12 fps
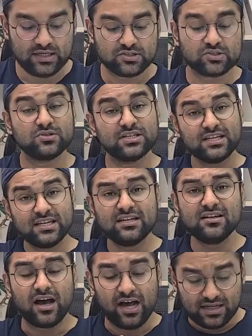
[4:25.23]
so
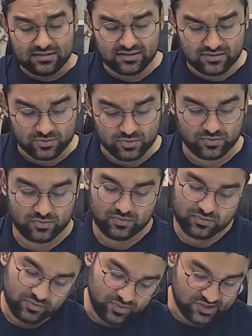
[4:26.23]
in other
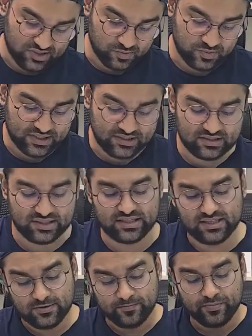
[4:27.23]

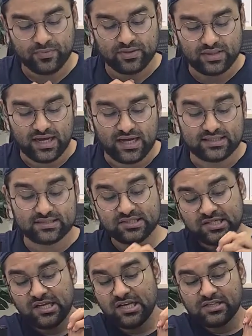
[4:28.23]
respectly that
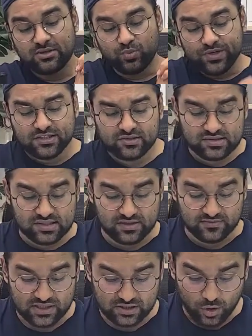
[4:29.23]
the Windows
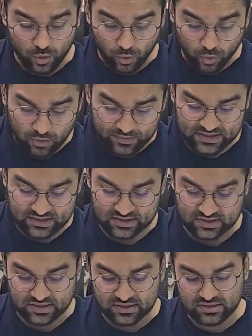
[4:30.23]
11 Home
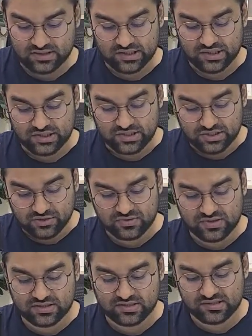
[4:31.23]
Edition
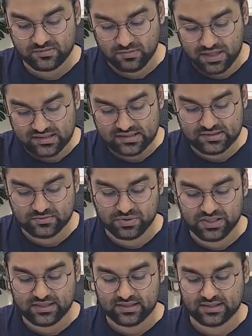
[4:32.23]
users must
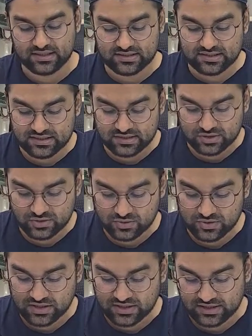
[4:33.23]
be connected to
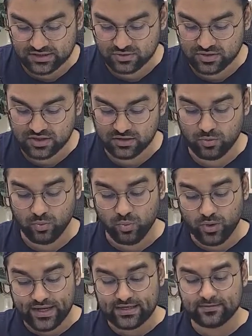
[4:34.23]
the network
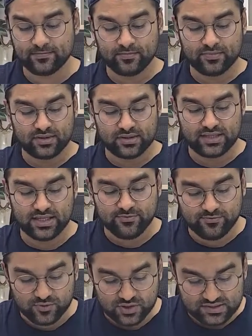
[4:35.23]
when they
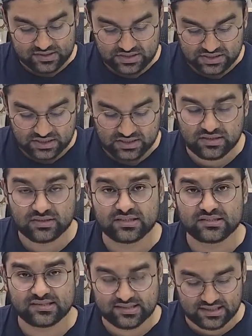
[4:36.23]
first start
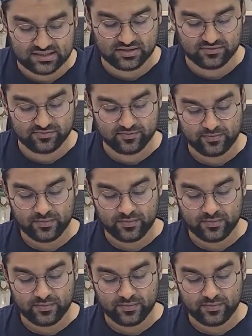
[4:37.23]
the setup.